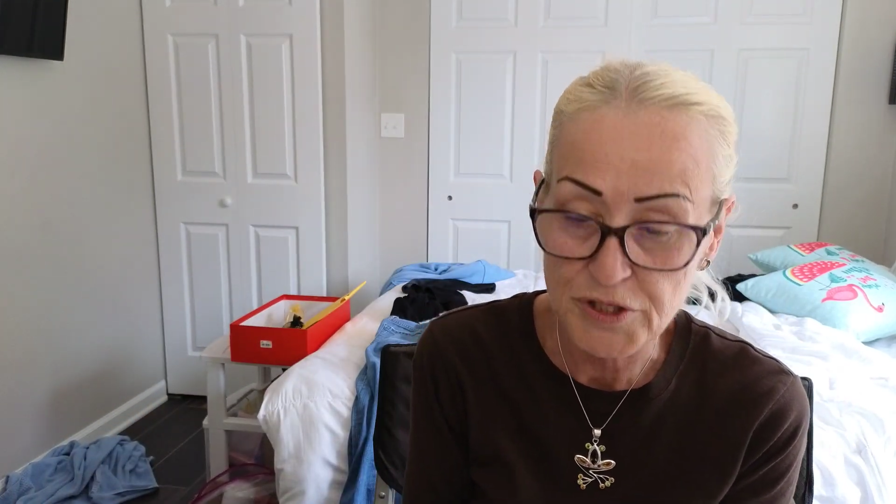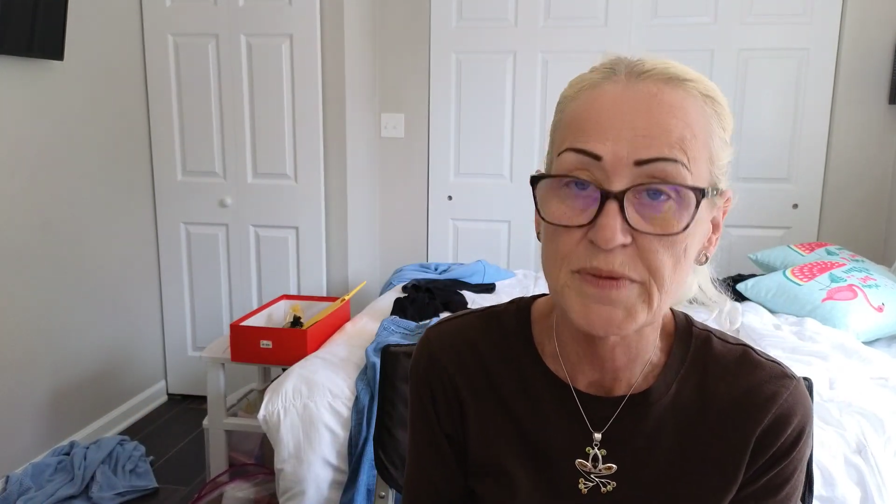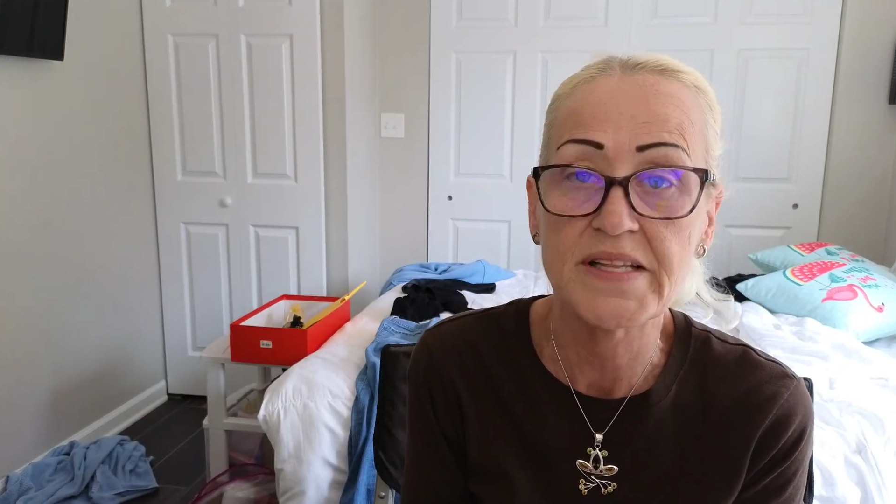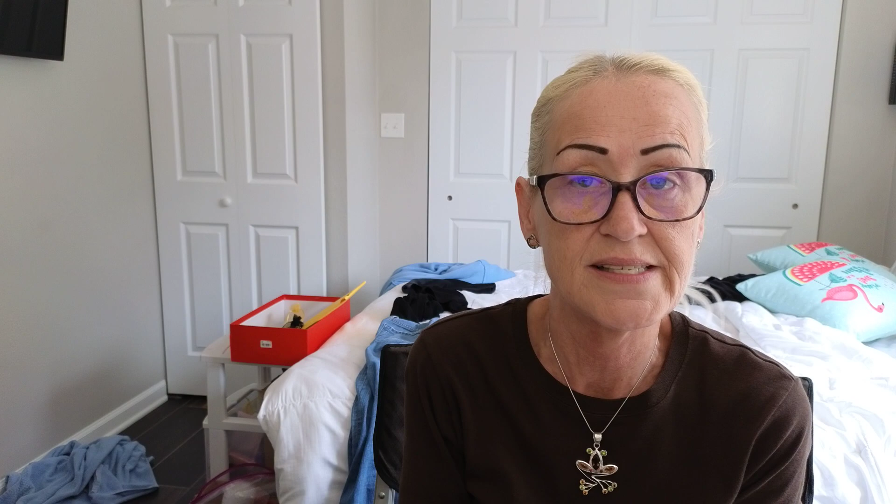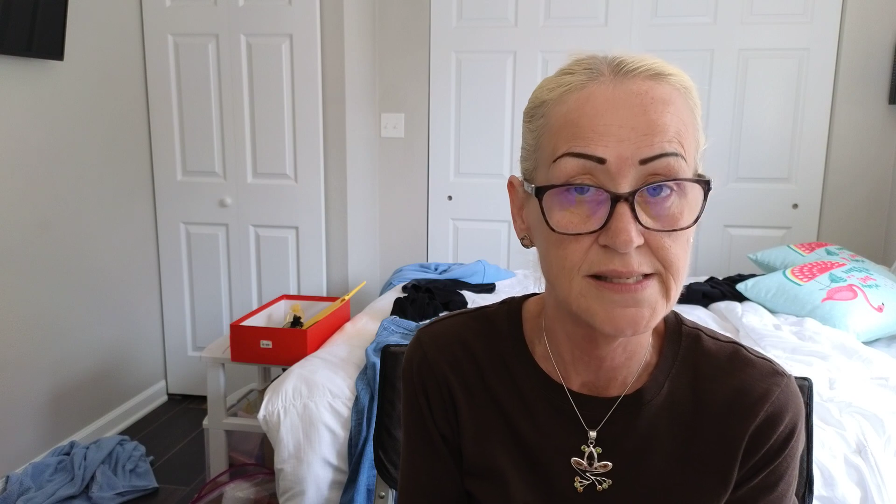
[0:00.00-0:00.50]
but
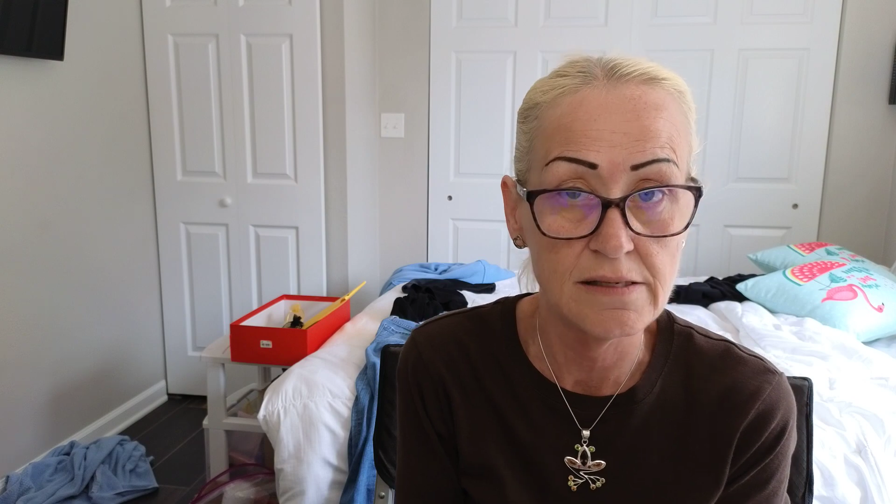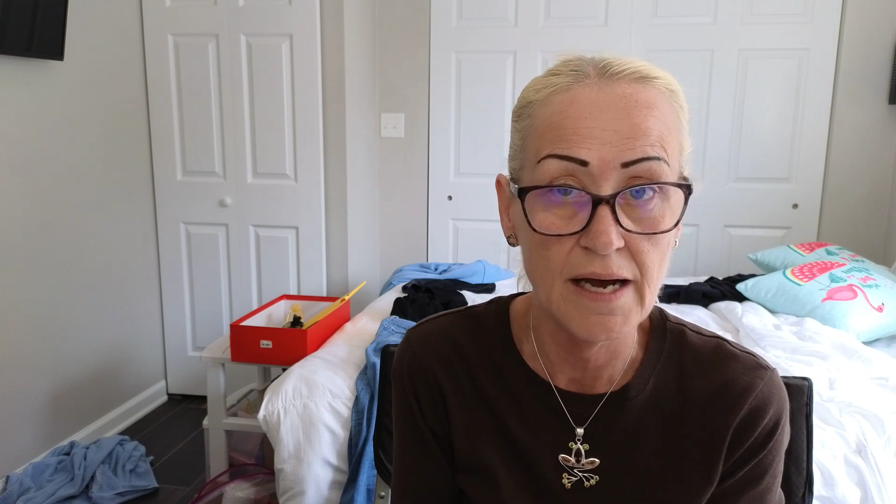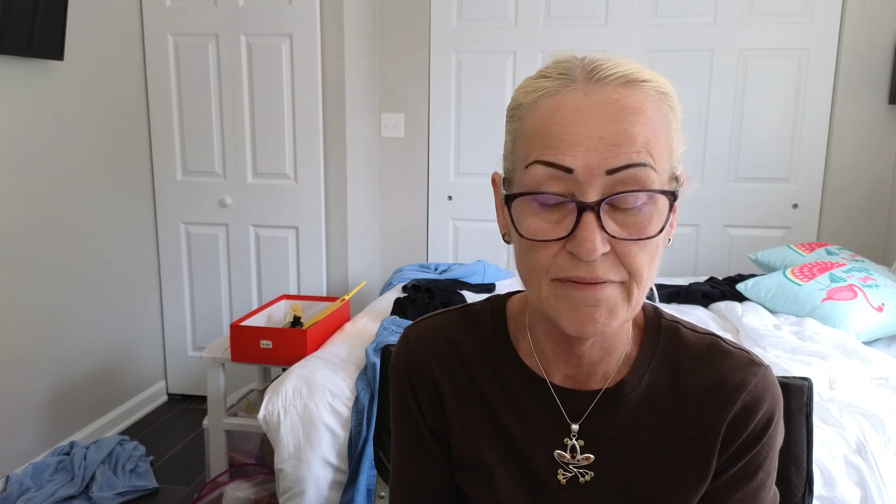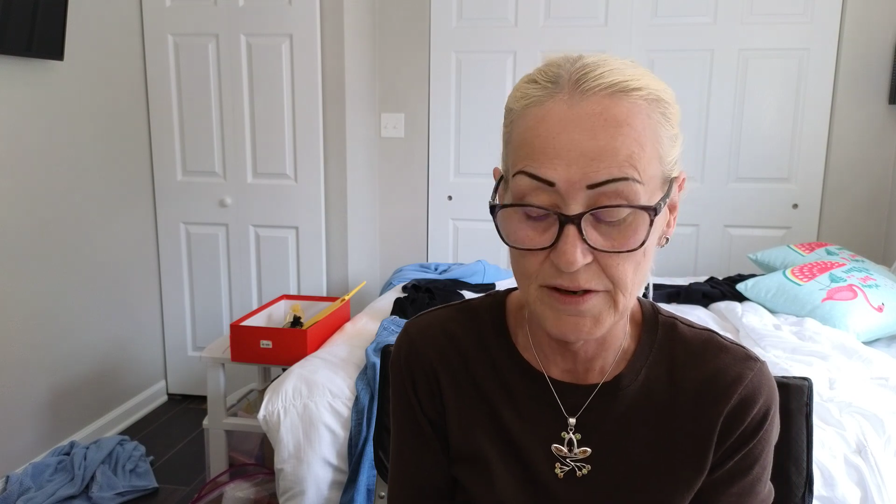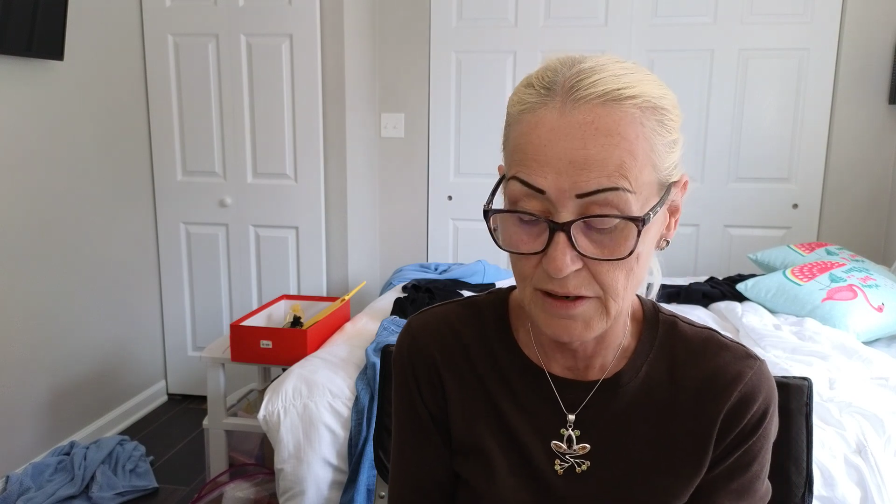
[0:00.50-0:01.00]
they still
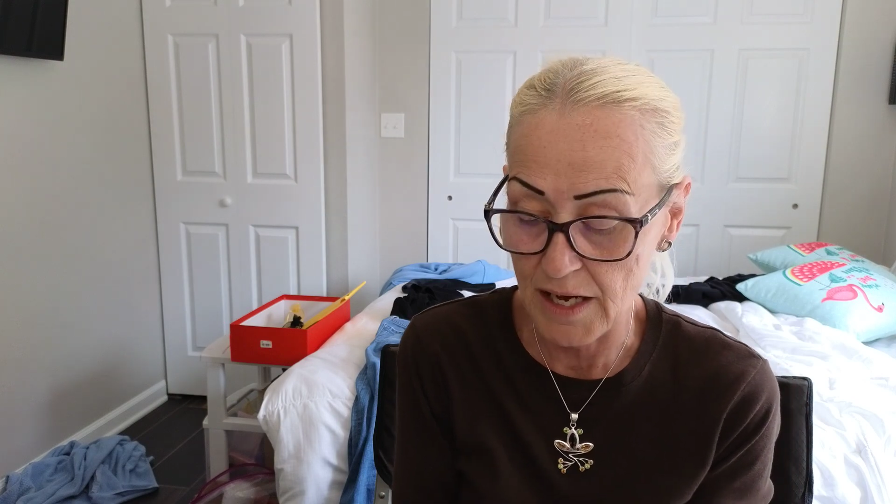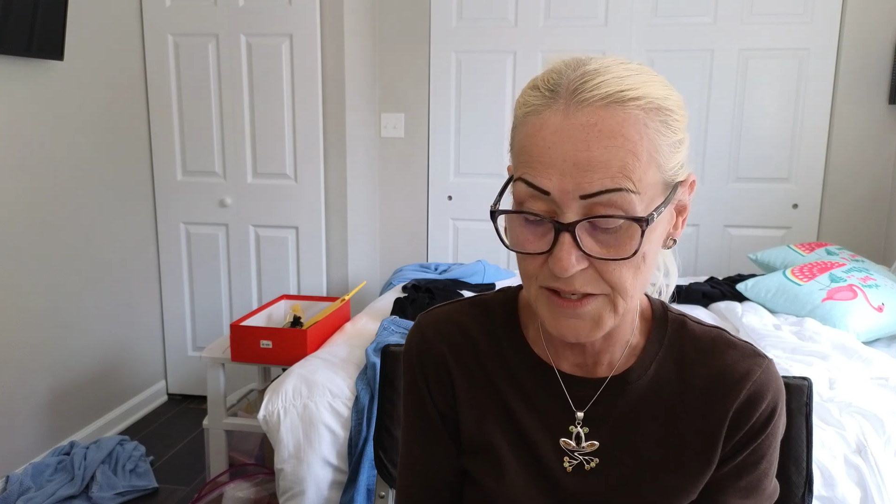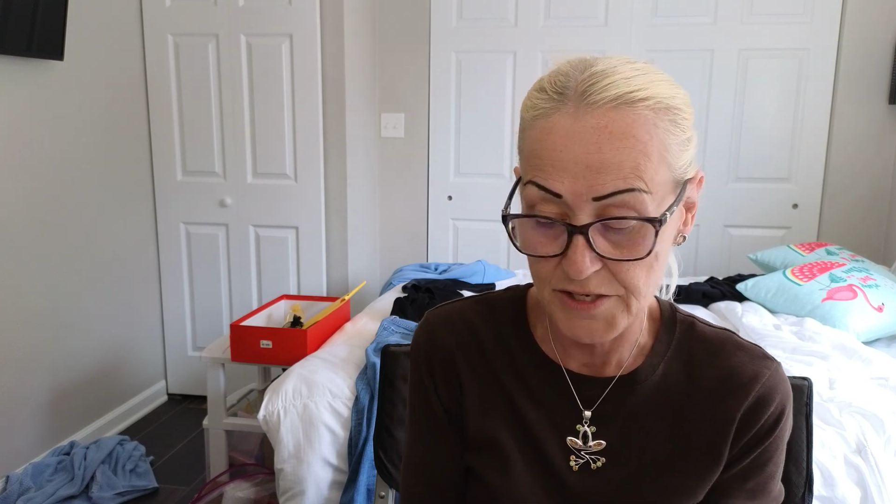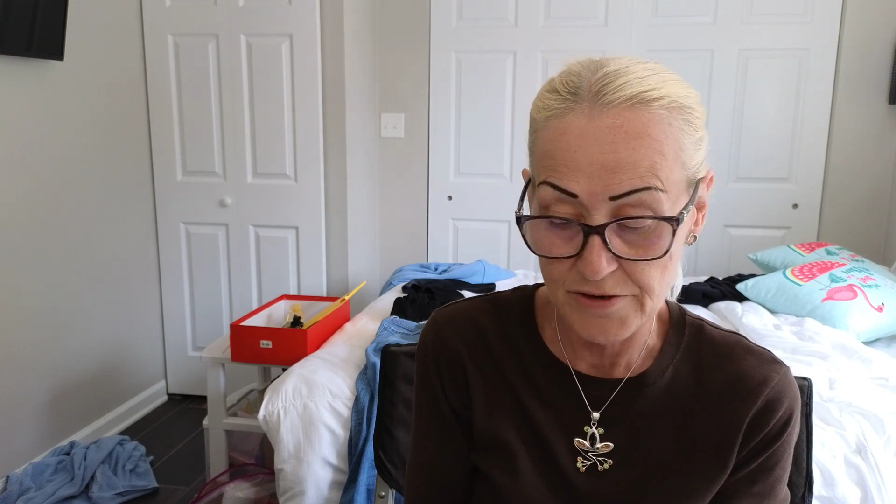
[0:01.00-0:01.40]
have their luster.